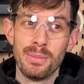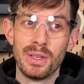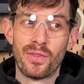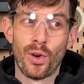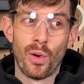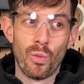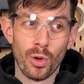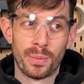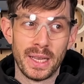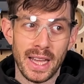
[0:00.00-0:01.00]
Before
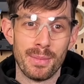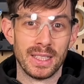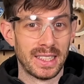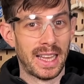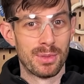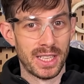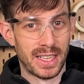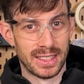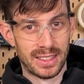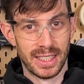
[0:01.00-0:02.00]
1 p.m. and the game
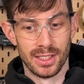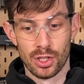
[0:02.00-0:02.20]
started at 10.